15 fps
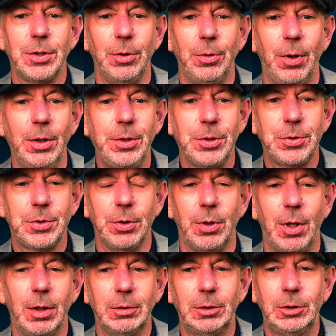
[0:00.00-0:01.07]
So I just
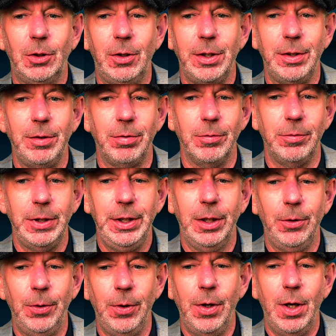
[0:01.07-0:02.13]
thought I'll try a different
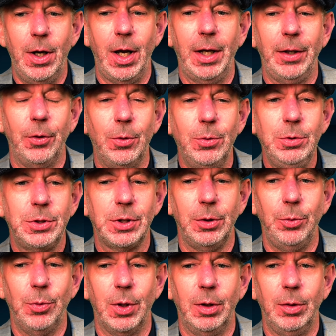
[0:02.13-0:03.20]
video, and
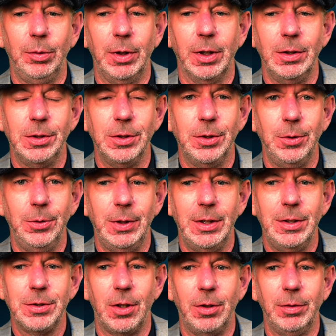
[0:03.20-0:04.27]
also what I'm going to do
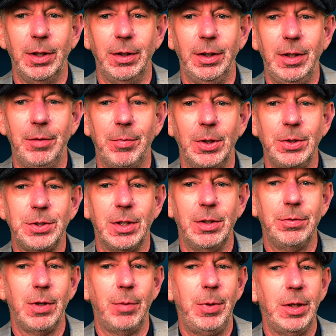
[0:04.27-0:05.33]
is I'm going to give
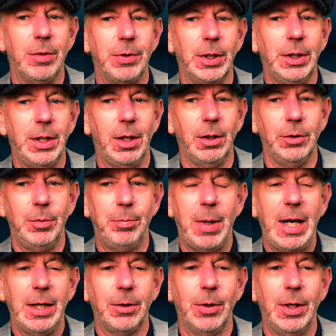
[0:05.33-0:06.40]
myself a bit of a
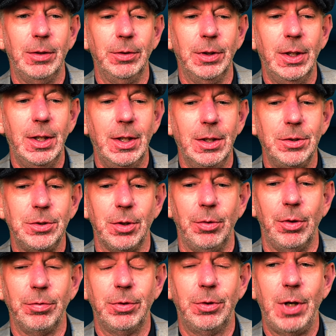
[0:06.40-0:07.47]
coloured background.
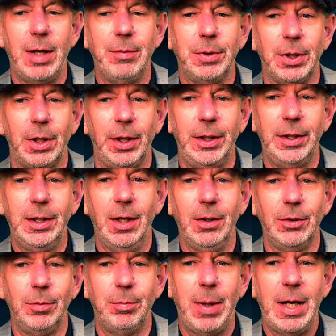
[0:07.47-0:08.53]
So I've grabbed a
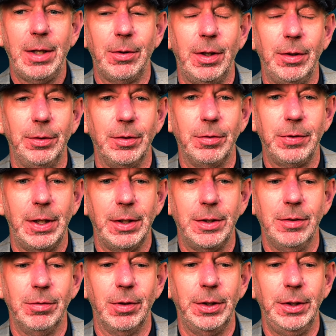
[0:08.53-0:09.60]
coloured background
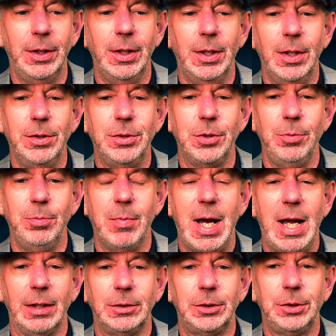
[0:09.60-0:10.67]
effectively to
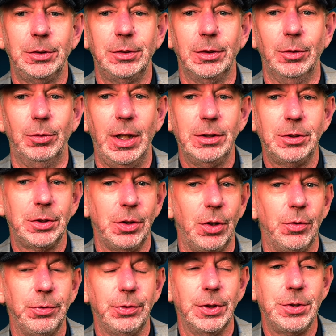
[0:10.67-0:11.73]
match the
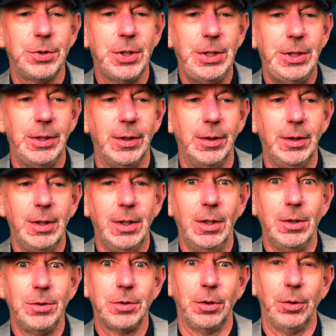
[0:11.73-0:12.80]
rest of the scene.
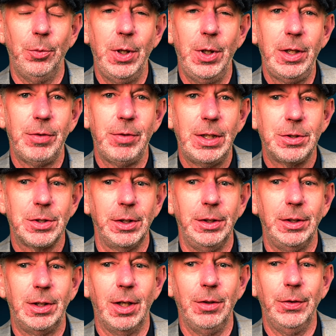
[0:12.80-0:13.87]
So the way I've
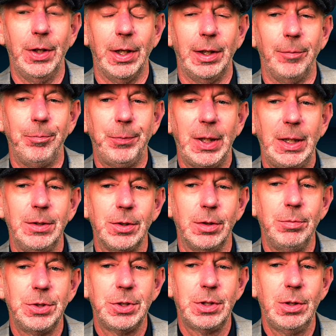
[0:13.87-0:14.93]
actually done that is
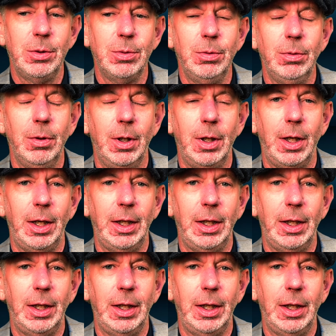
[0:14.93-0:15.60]
I'm still